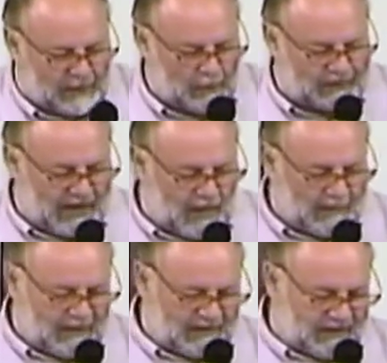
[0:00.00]
Don't tell
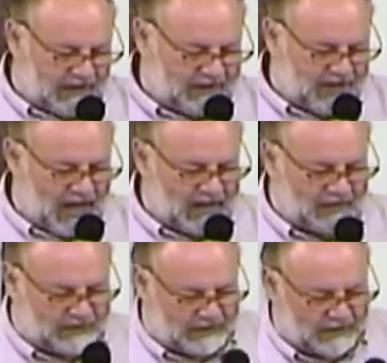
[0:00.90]
me this thing's
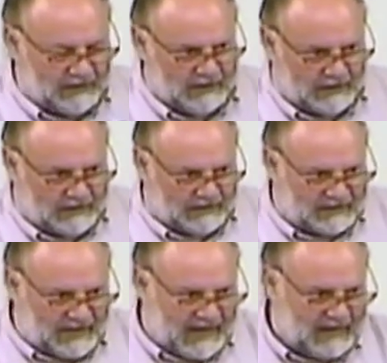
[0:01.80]
changed. It's the
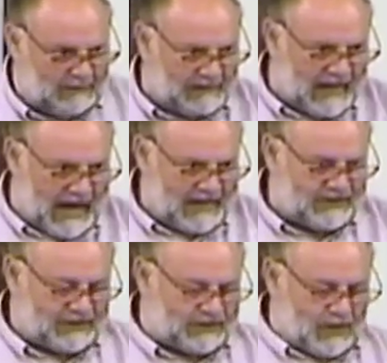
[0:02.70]
same.
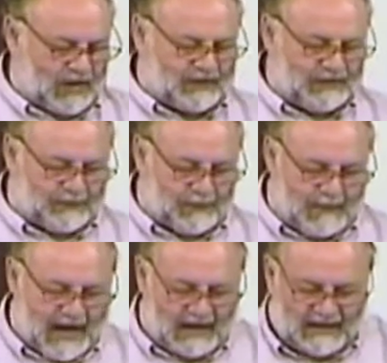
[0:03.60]
God's instruction for
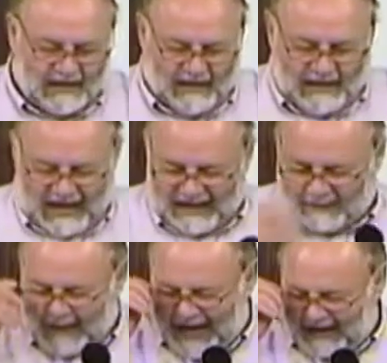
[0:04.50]
man.
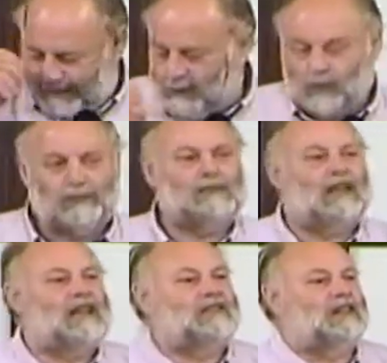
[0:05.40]
Has man, oh,
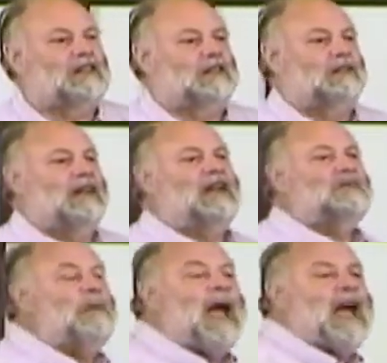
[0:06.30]
that's a little,
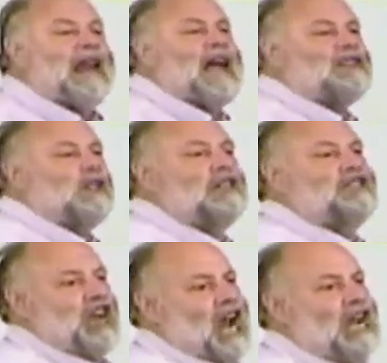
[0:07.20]
has man actually
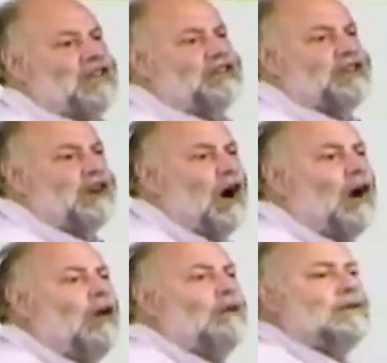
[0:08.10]
changed at
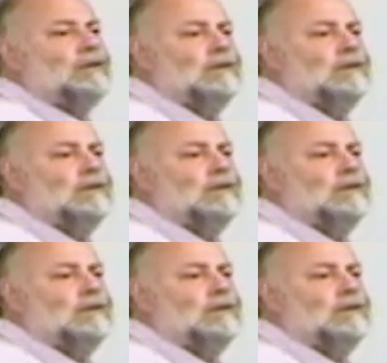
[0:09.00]
all?